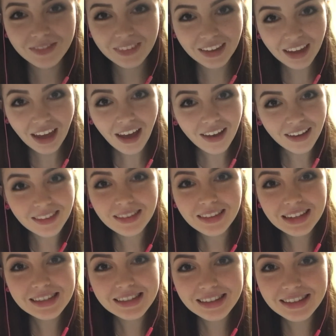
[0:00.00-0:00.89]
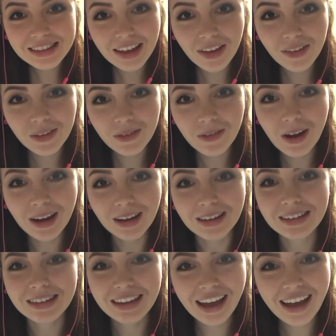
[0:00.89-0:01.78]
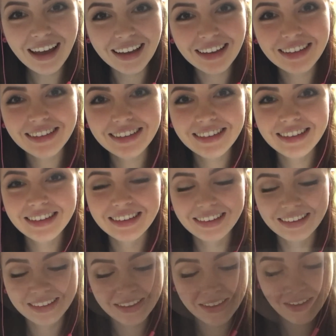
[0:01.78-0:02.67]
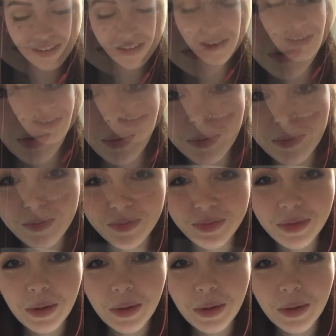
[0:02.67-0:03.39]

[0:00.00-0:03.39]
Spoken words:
Yeah, that's exactly right. Yeah, it's okay.